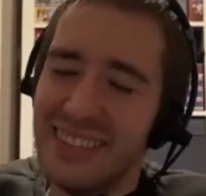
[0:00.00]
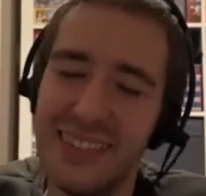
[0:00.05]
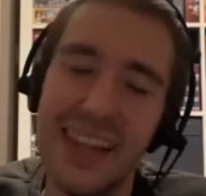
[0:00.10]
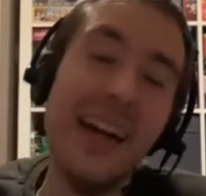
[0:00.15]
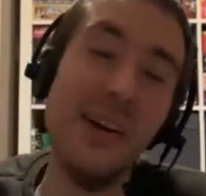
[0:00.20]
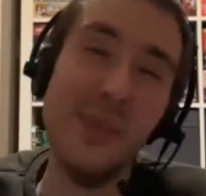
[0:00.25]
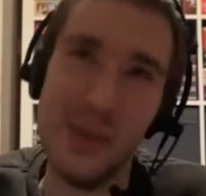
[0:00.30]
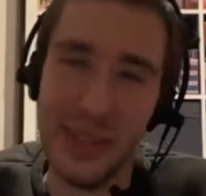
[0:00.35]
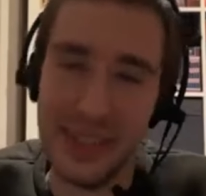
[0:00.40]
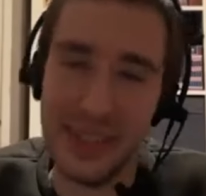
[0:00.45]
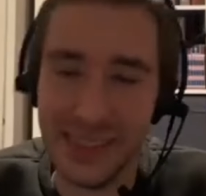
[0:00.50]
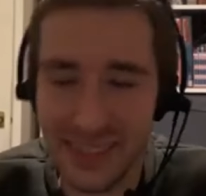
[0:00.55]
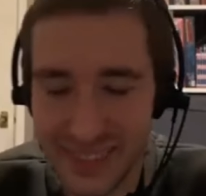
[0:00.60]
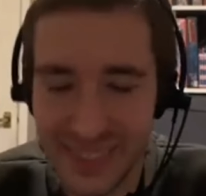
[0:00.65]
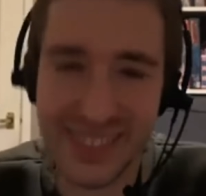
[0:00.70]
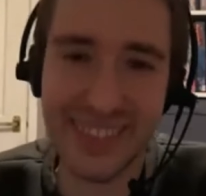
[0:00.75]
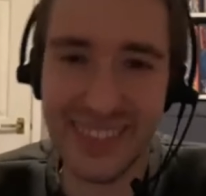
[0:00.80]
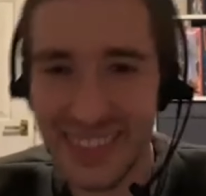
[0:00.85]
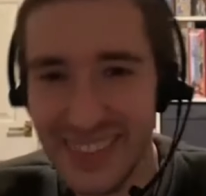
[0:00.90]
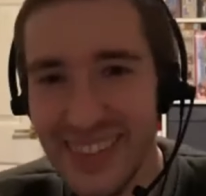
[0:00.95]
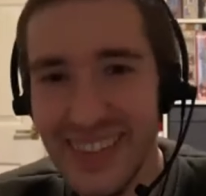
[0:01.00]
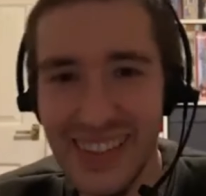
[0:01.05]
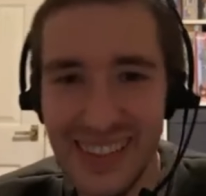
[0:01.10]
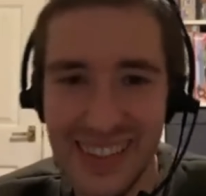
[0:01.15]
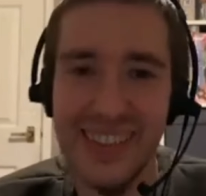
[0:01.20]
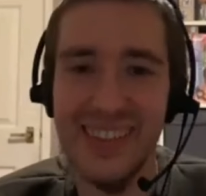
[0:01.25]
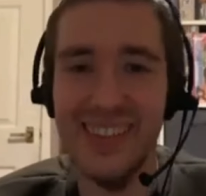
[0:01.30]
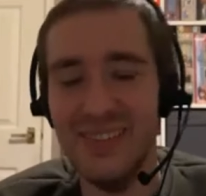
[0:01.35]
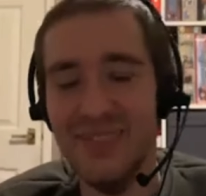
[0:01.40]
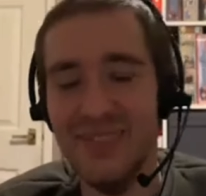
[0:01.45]
Oh well,
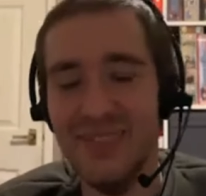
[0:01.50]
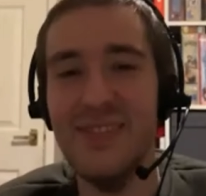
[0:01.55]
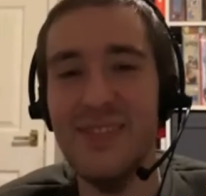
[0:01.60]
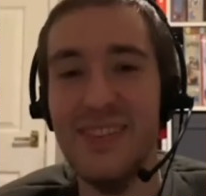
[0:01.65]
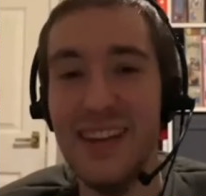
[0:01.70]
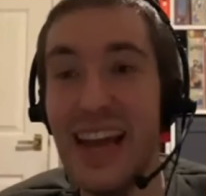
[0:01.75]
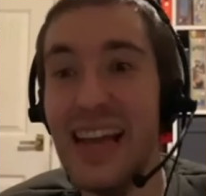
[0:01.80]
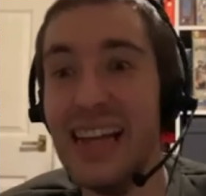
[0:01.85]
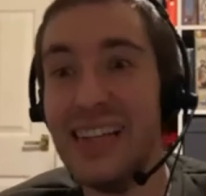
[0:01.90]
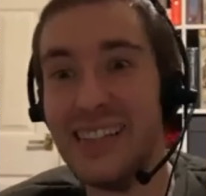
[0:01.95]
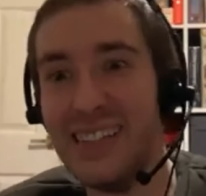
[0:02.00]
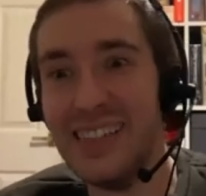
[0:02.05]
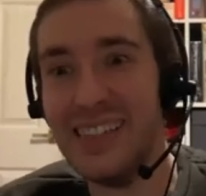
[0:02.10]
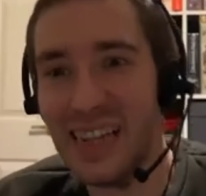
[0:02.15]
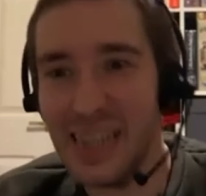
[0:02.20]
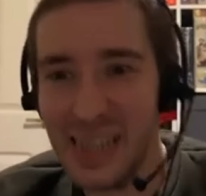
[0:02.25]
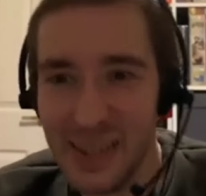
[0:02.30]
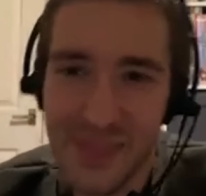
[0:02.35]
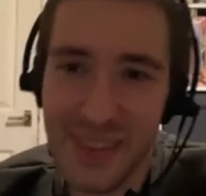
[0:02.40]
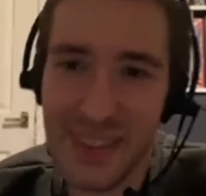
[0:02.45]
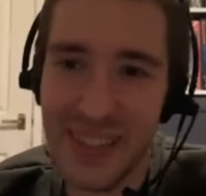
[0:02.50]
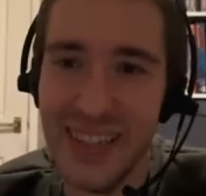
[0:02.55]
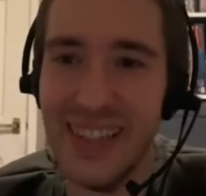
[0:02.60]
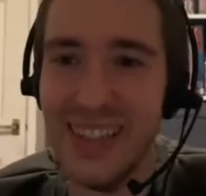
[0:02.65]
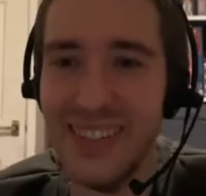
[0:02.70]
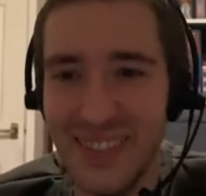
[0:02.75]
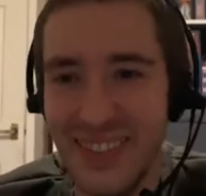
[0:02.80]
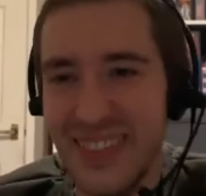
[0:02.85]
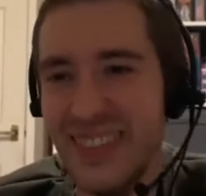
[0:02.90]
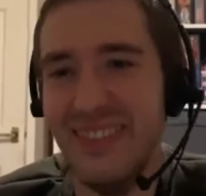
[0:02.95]
next time,
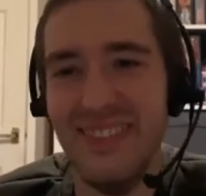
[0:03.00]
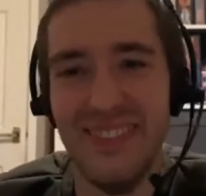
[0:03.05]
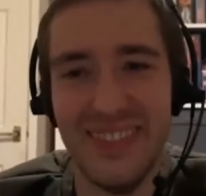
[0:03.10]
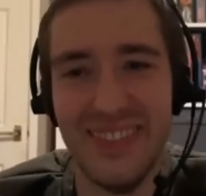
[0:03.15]
it's